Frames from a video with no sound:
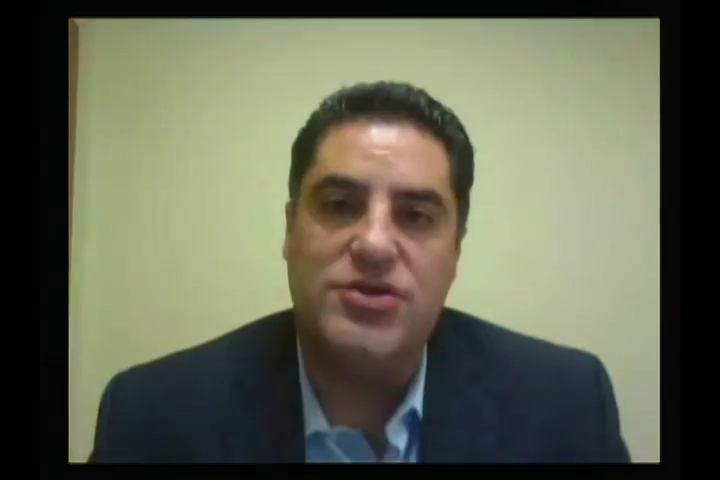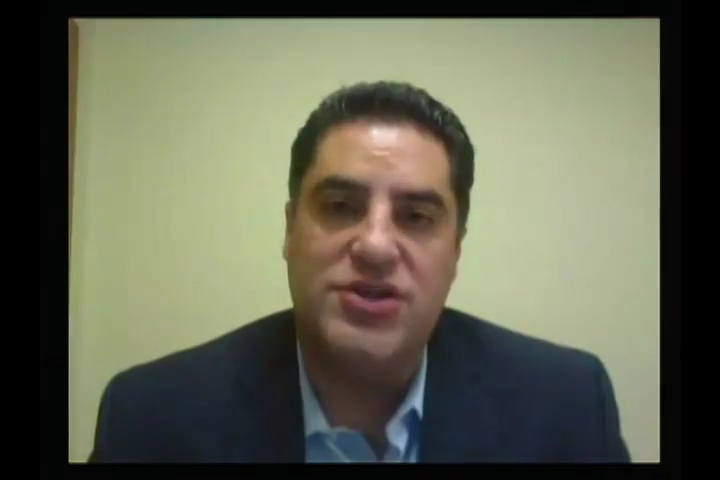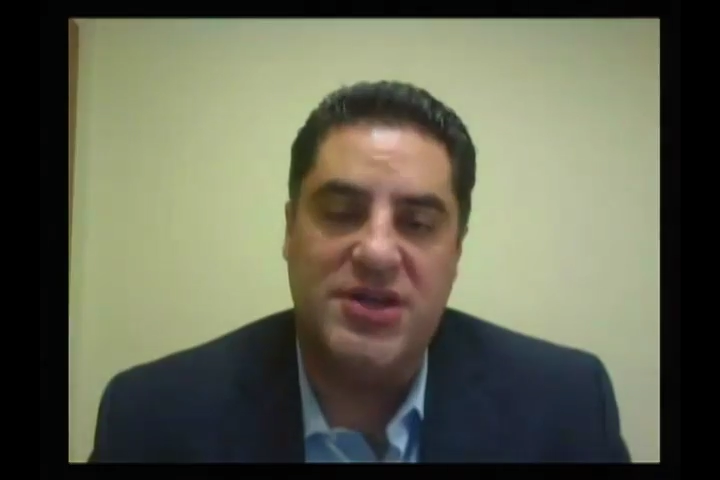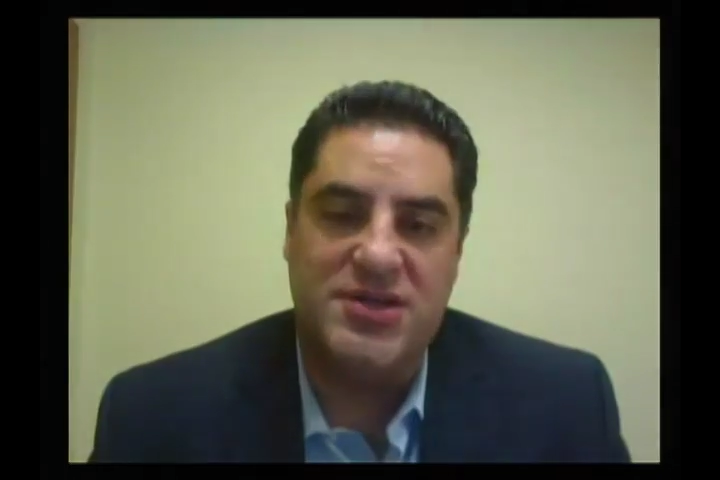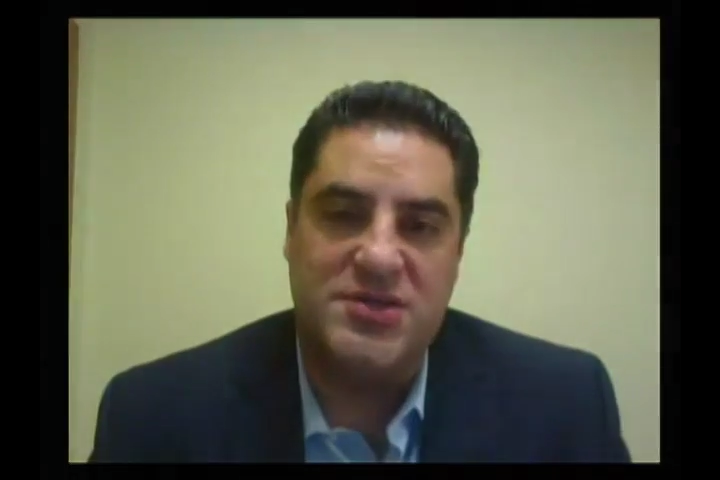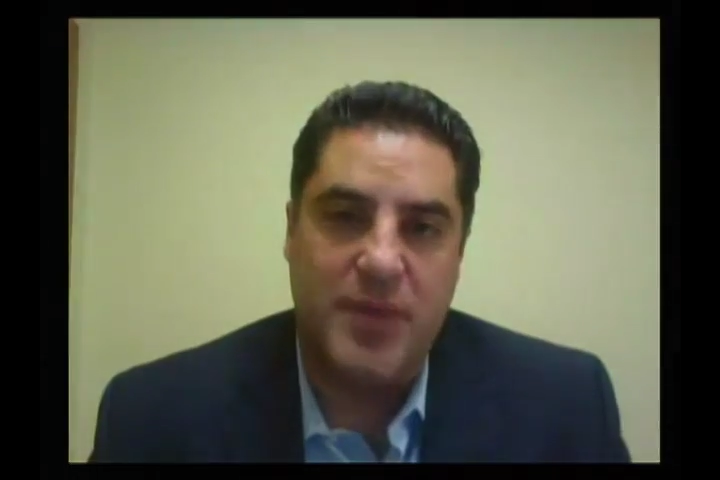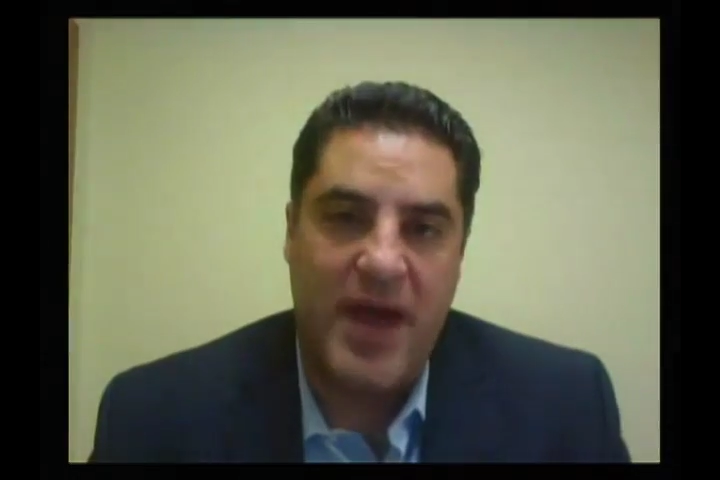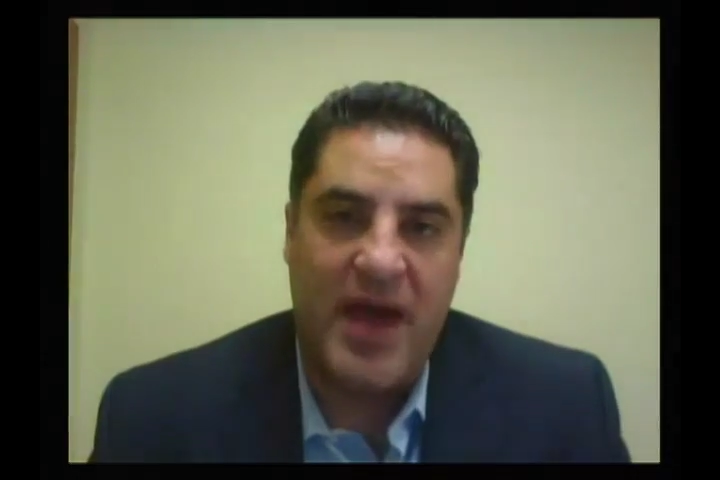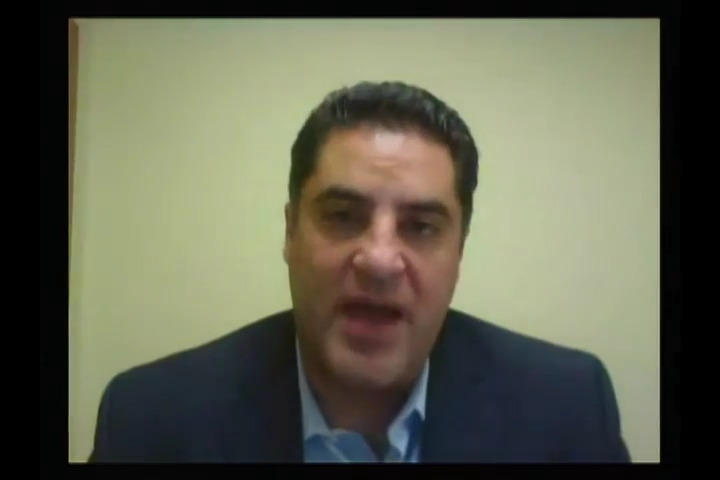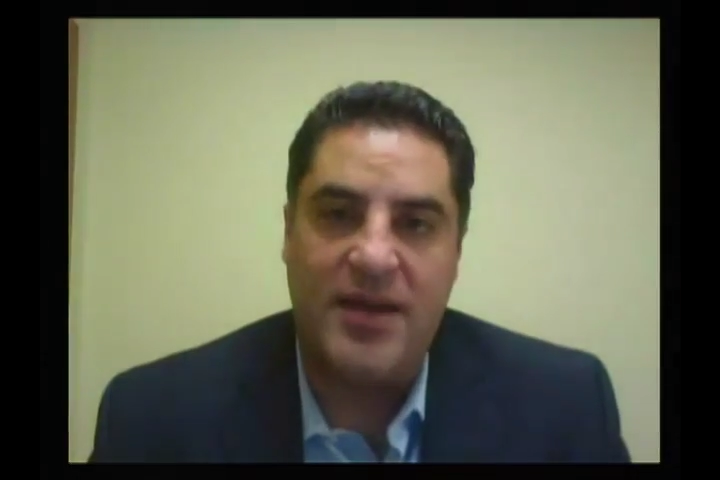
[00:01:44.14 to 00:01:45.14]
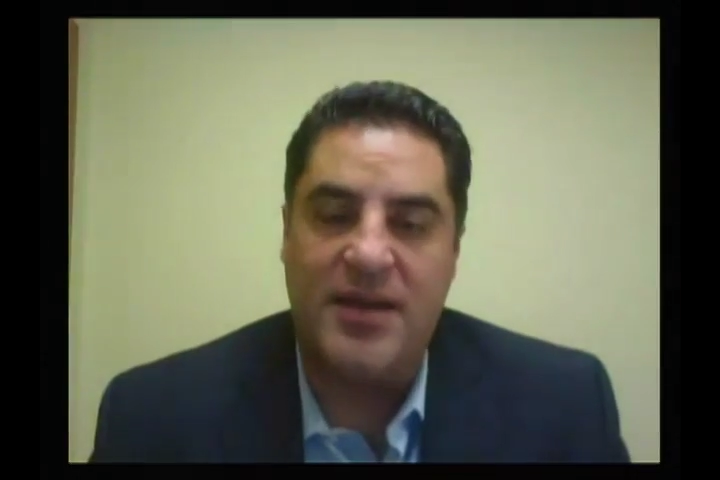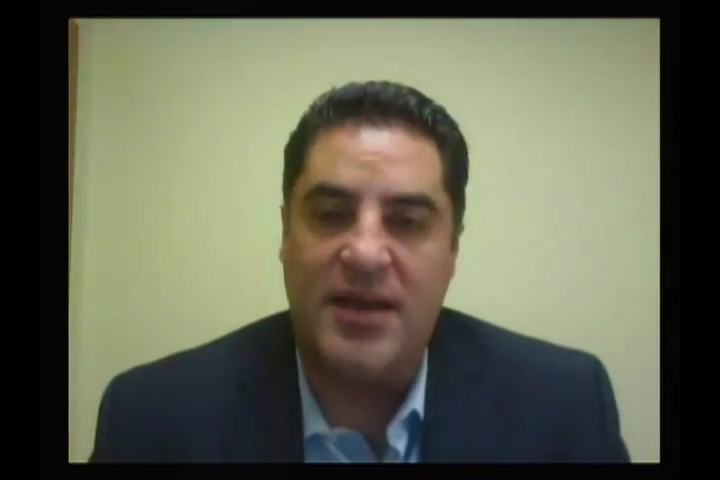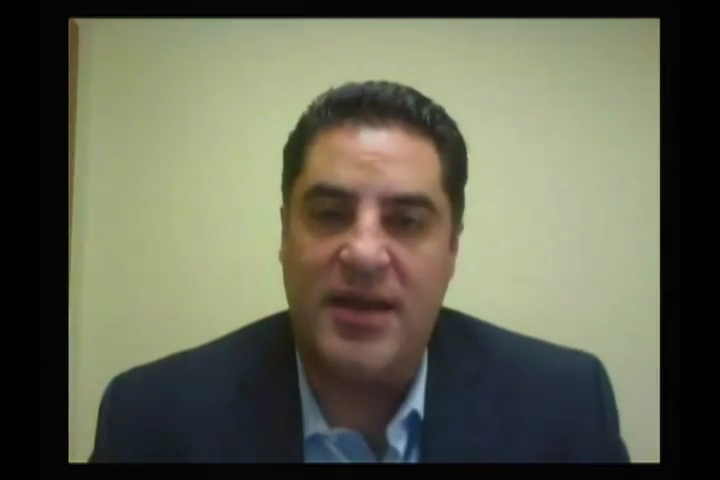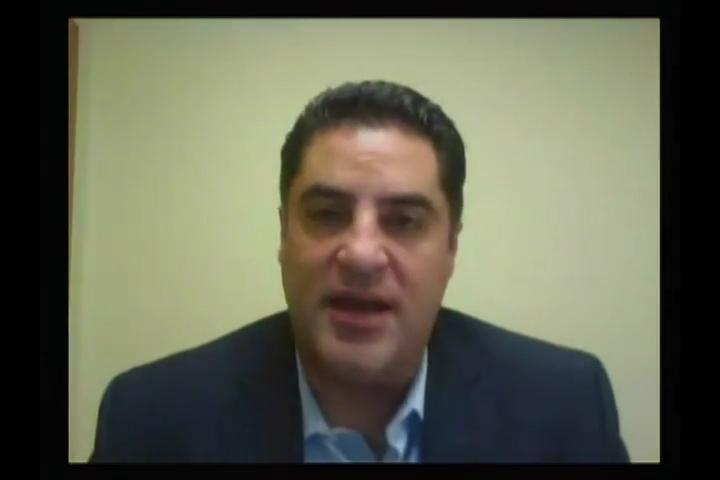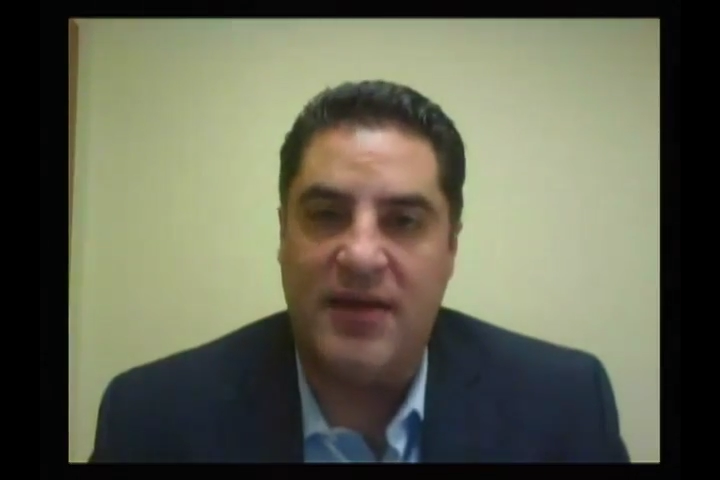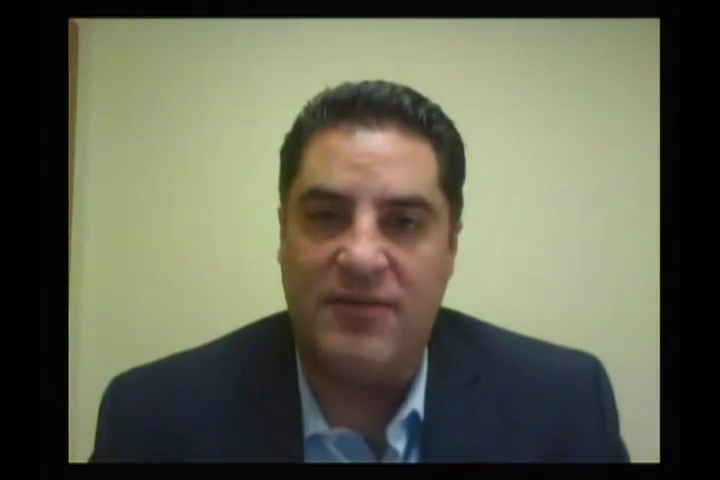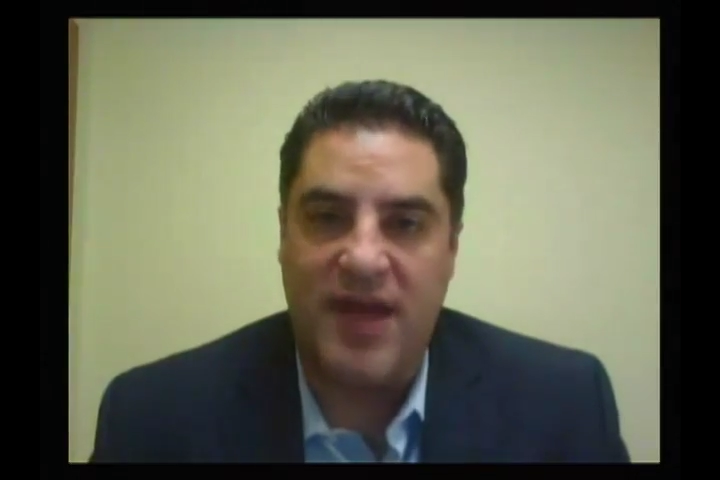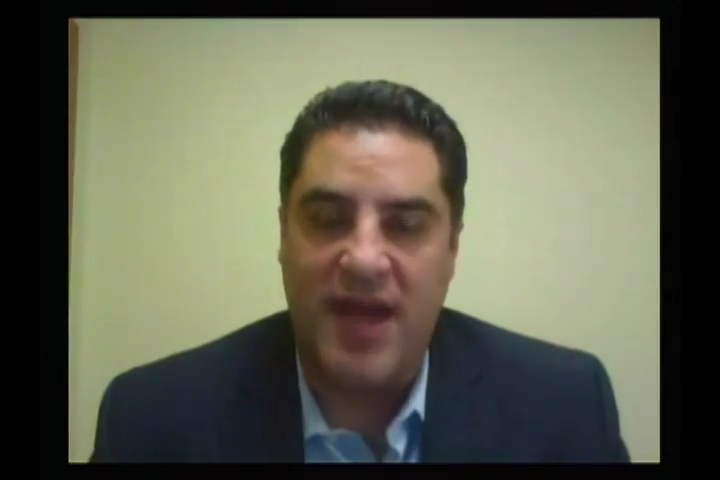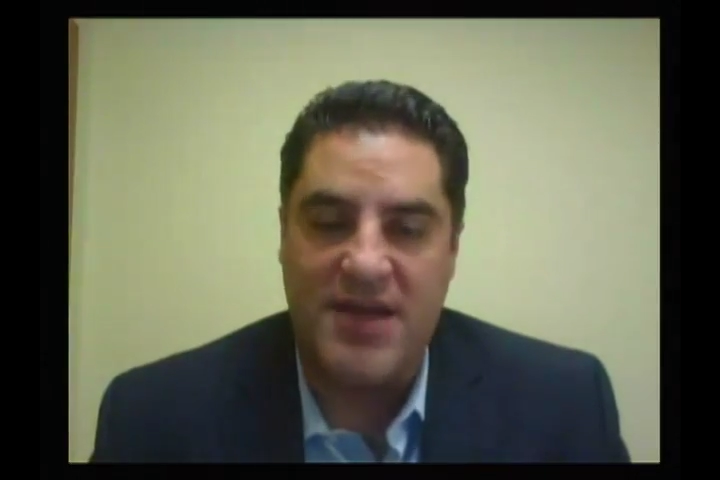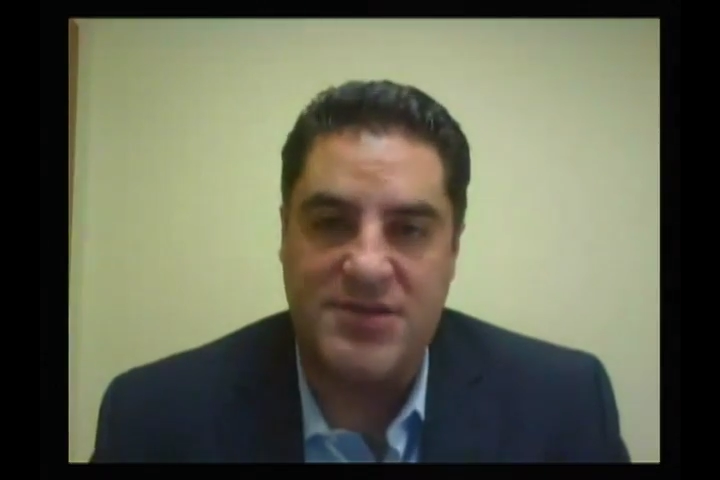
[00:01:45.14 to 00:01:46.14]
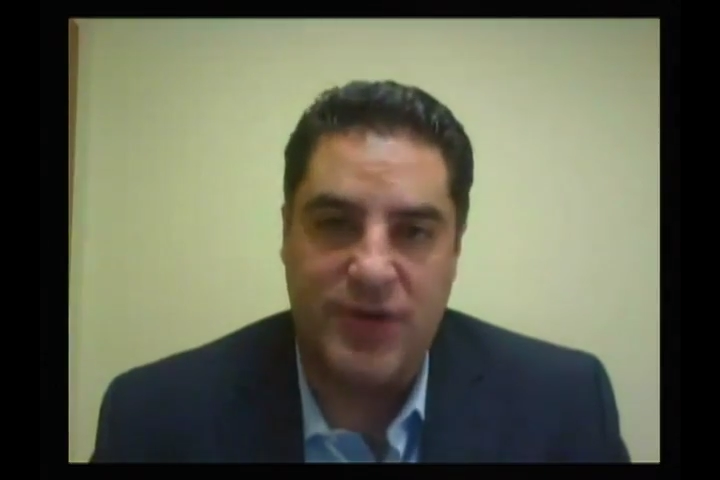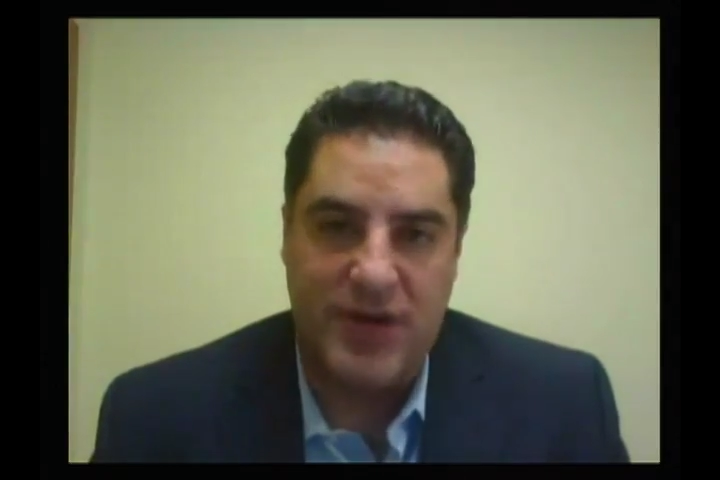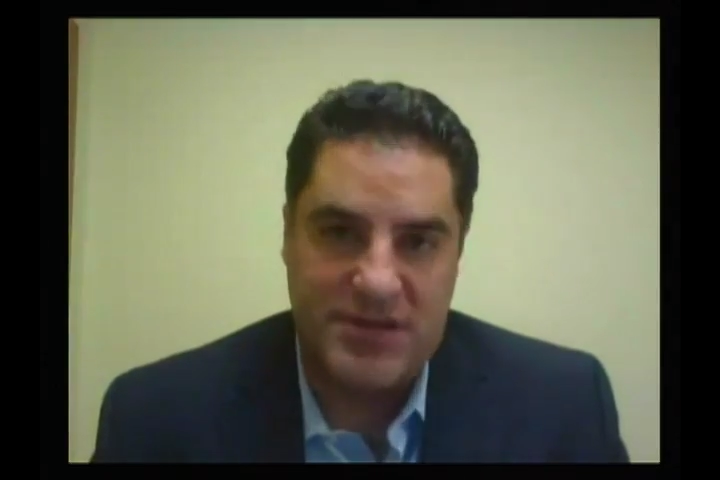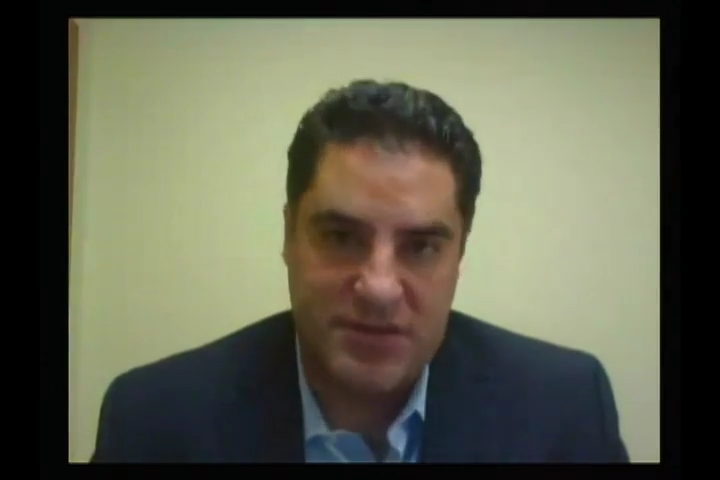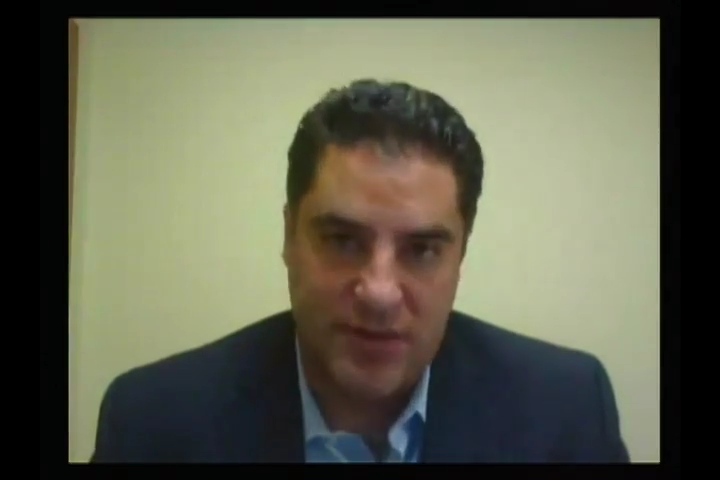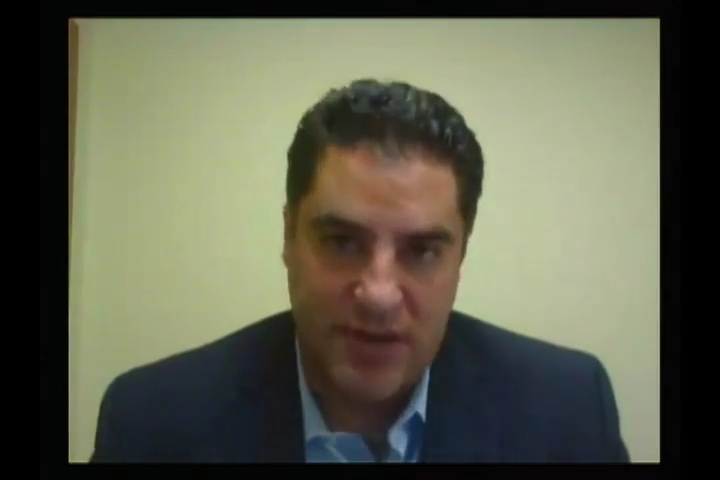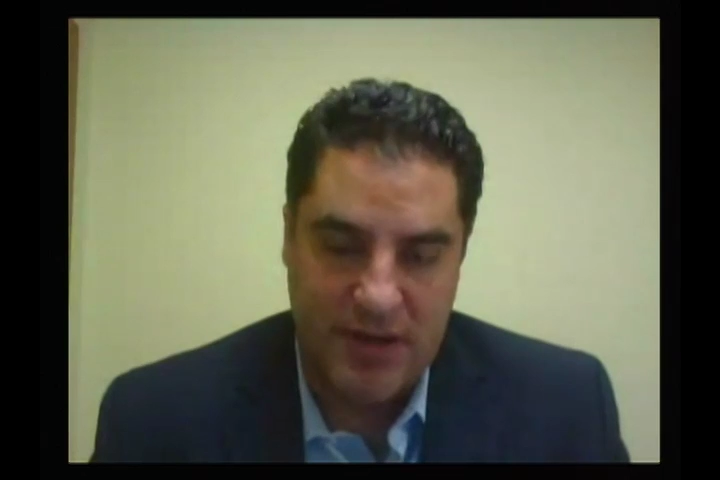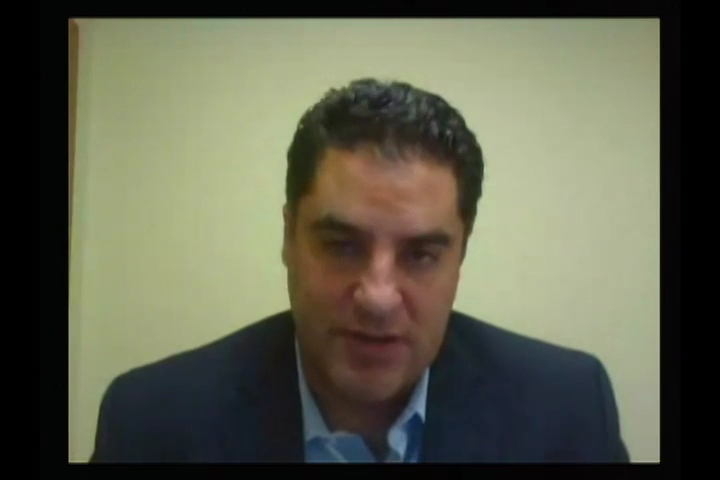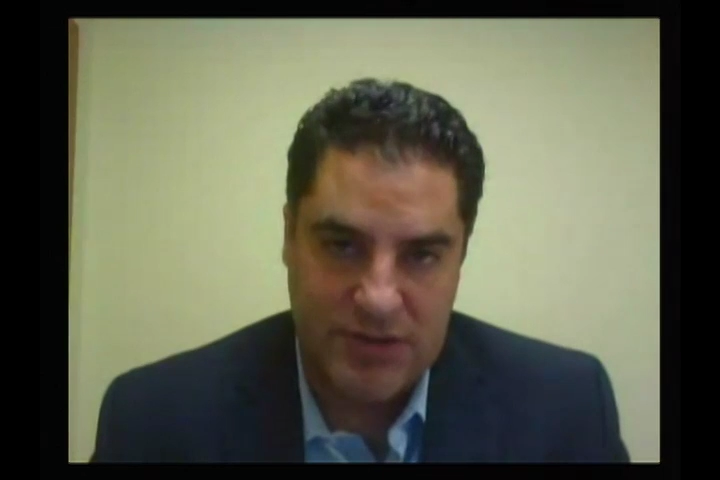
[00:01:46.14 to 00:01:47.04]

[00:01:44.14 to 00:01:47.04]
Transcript: Sheen is mad that they have canceled the rest of the